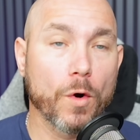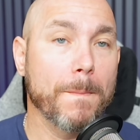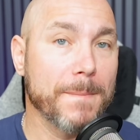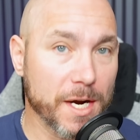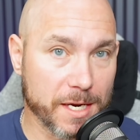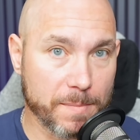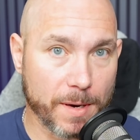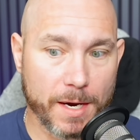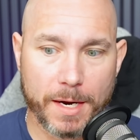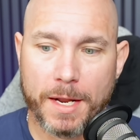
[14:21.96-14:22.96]
monkey
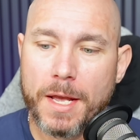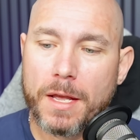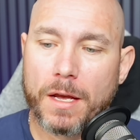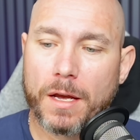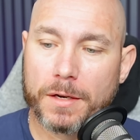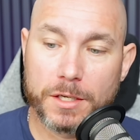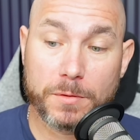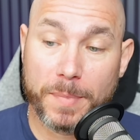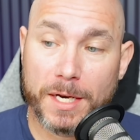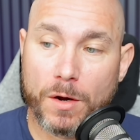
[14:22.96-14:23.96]
pod just
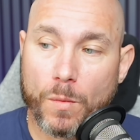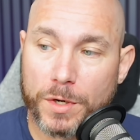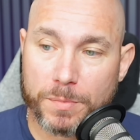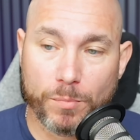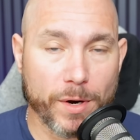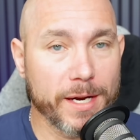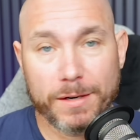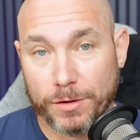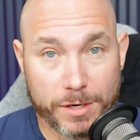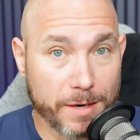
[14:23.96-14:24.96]
depending on which brand, or
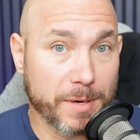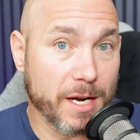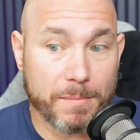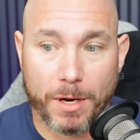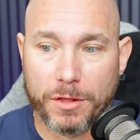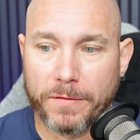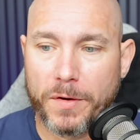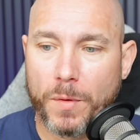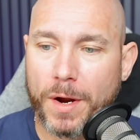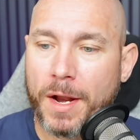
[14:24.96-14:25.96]
you can pick up both if you
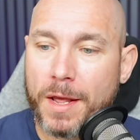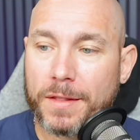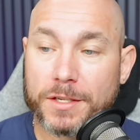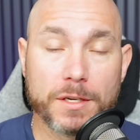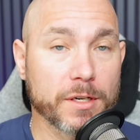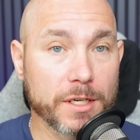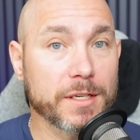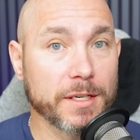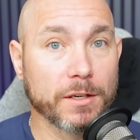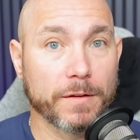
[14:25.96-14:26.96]
want. This is a good
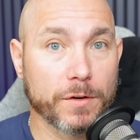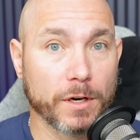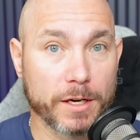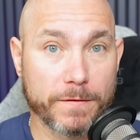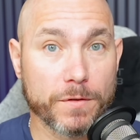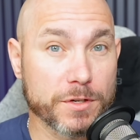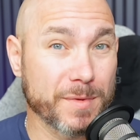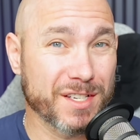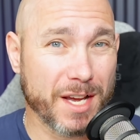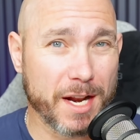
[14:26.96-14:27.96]
deal if you're looking for some
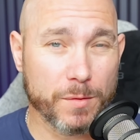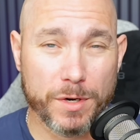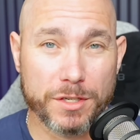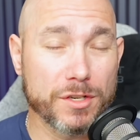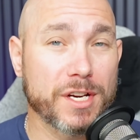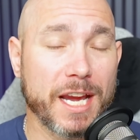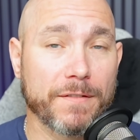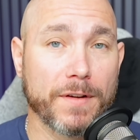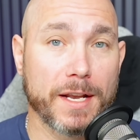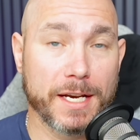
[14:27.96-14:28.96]
exotic woods and you can't
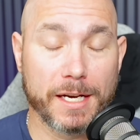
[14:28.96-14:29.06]
find any